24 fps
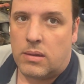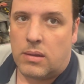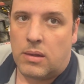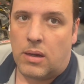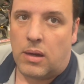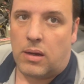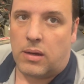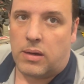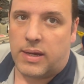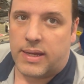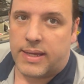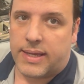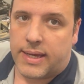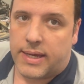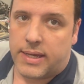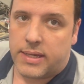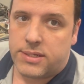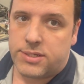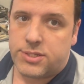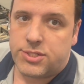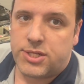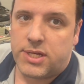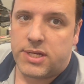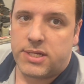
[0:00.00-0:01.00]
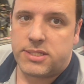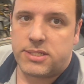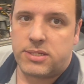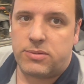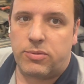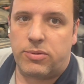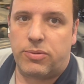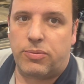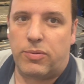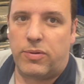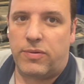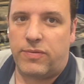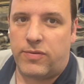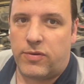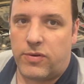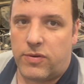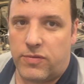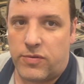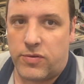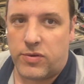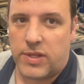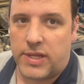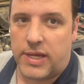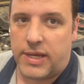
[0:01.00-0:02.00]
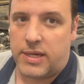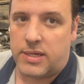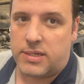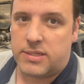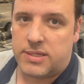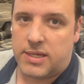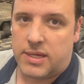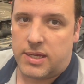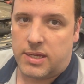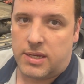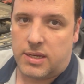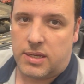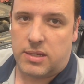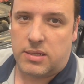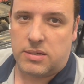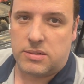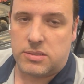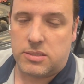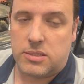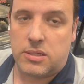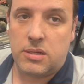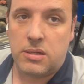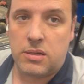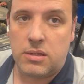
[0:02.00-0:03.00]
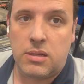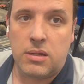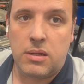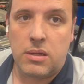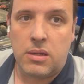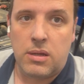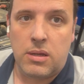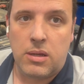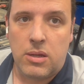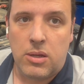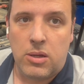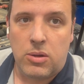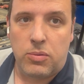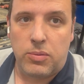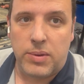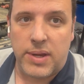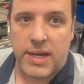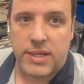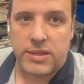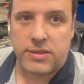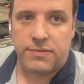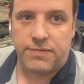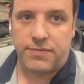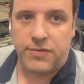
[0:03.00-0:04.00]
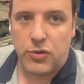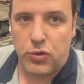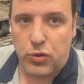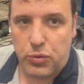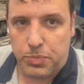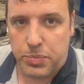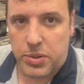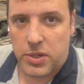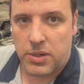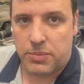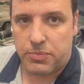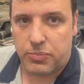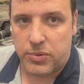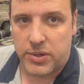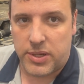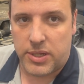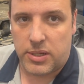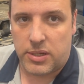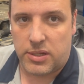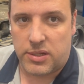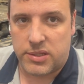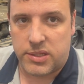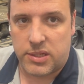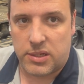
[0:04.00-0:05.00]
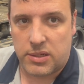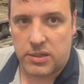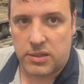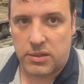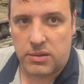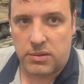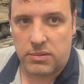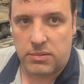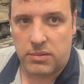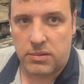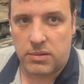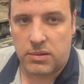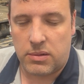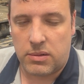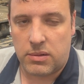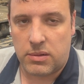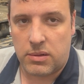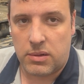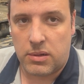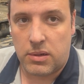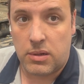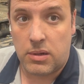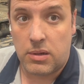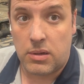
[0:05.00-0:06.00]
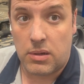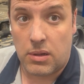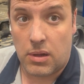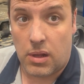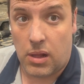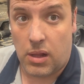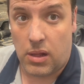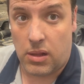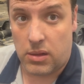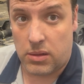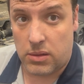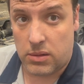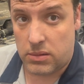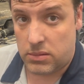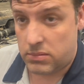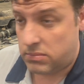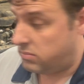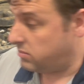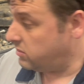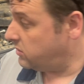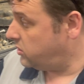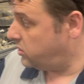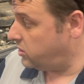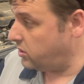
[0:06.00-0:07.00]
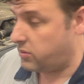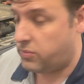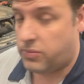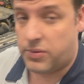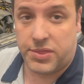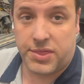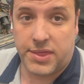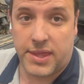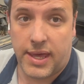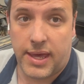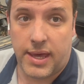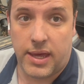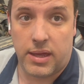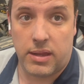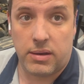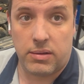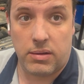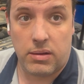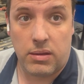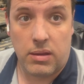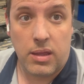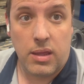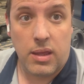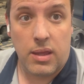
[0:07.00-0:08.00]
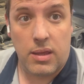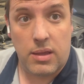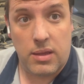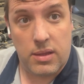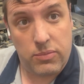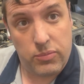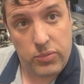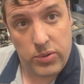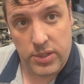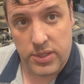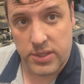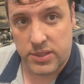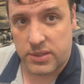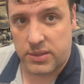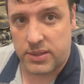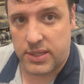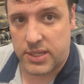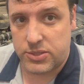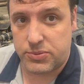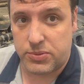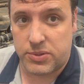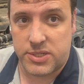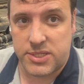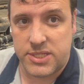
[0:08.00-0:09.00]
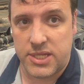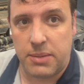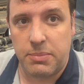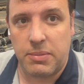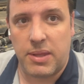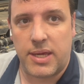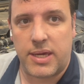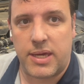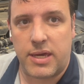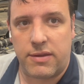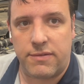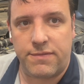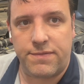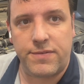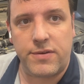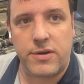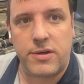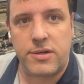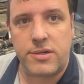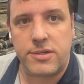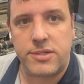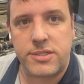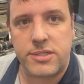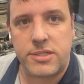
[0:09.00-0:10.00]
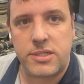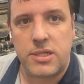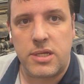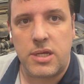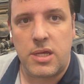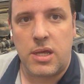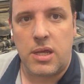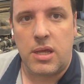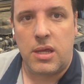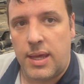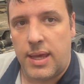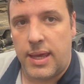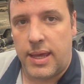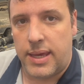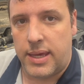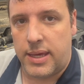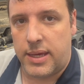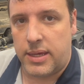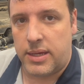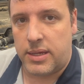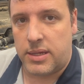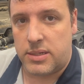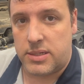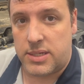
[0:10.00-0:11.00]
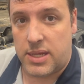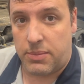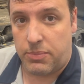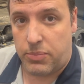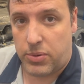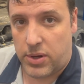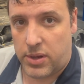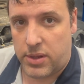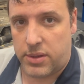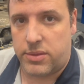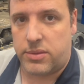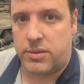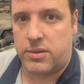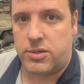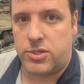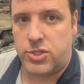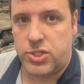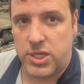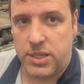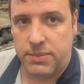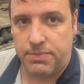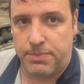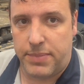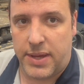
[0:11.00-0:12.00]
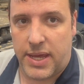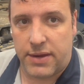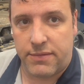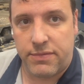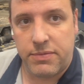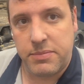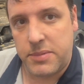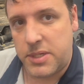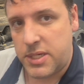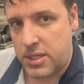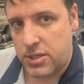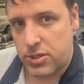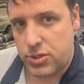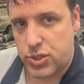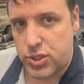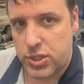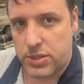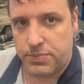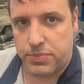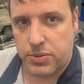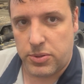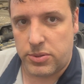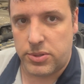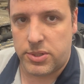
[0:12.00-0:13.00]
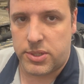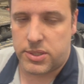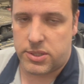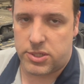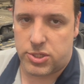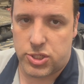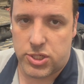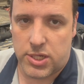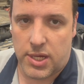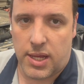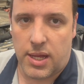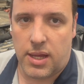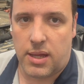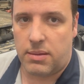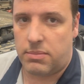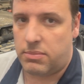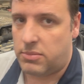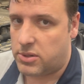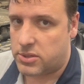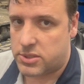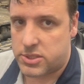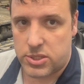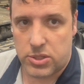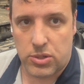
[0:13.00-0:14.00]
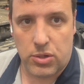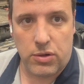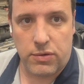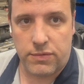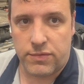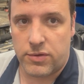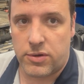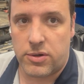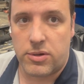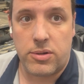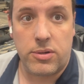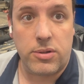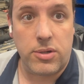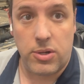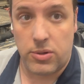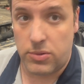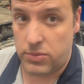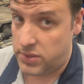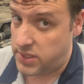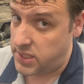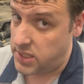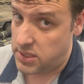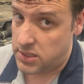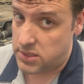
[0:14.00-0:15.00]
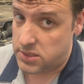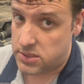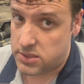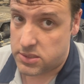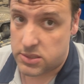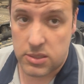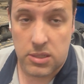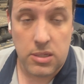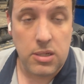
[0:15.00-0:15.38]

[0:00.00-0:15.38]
All right, guys, Jason with Wolf Overland, and we got the fuel pump recall done. All good with that. Well, that's what it seemed like at first. And I brought the Jeep back from the dealership, pulled it in the shop, looked it over, no leaks,